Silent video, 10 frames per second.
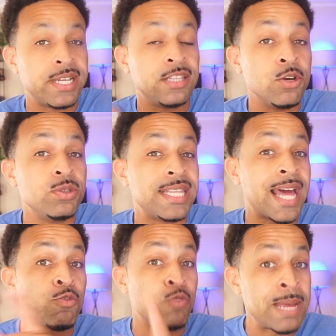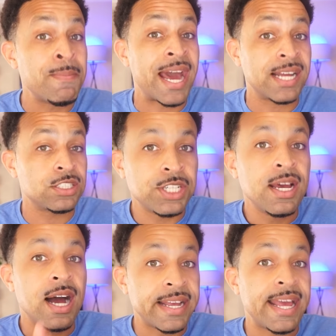lose in that rematch
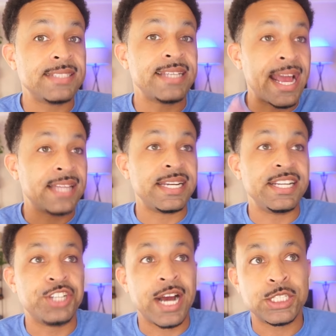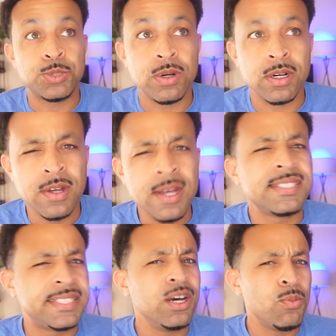against Anthony Joshua.
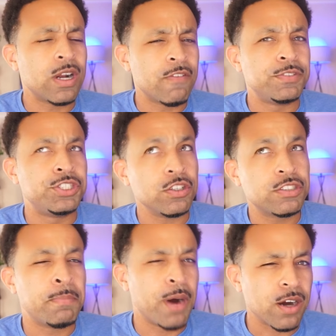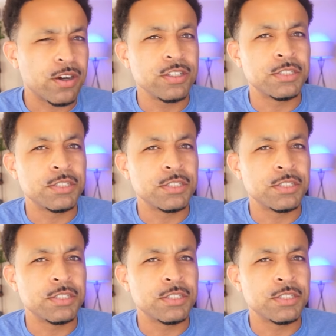Still one of Joseph Parker's